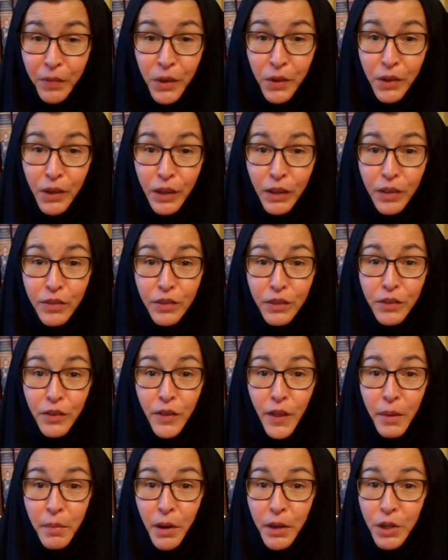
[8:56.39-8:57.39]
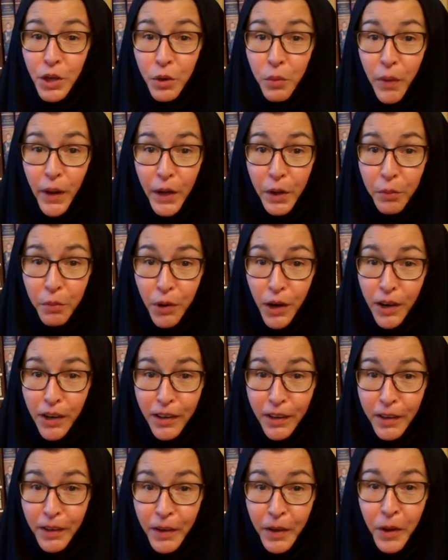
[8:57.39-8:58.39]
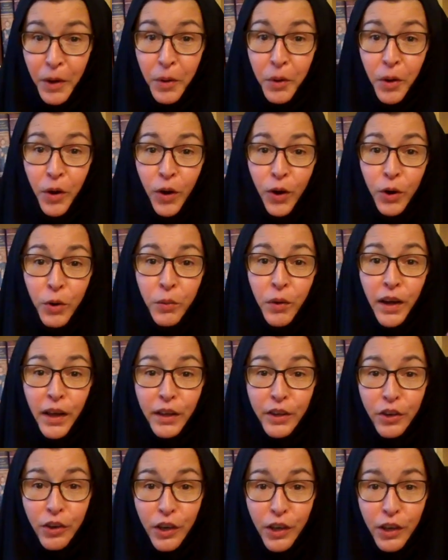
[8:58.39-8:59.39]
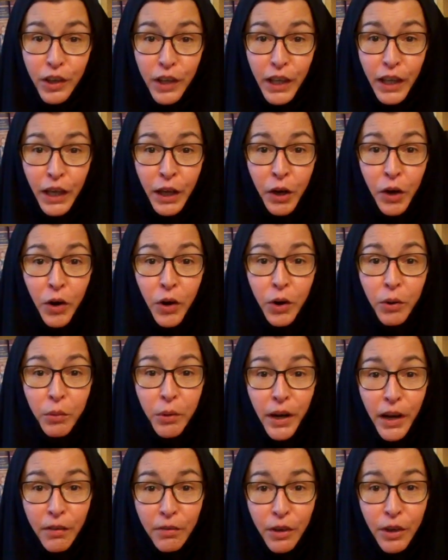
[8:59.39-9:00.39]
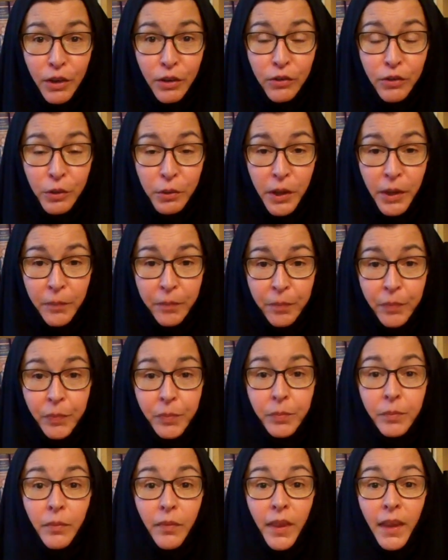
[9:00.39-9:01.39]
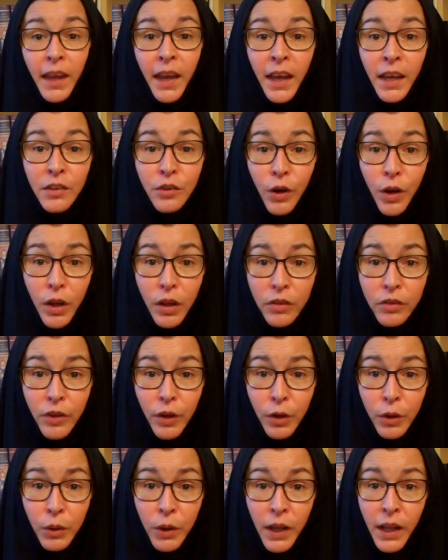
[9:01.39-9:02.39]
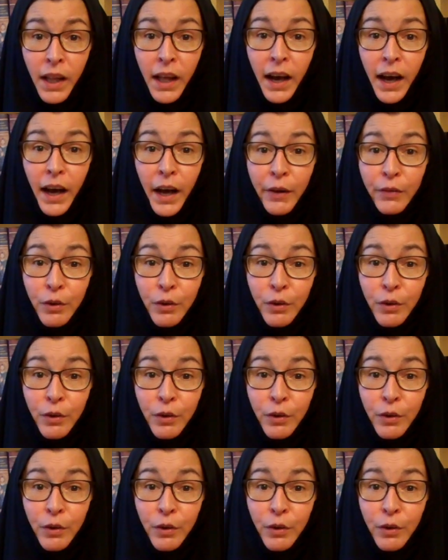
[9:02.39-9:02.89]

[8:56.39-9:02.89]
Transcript: You can listen to them on your way to work, or while you're cooking, or whatever you're doing. And also, I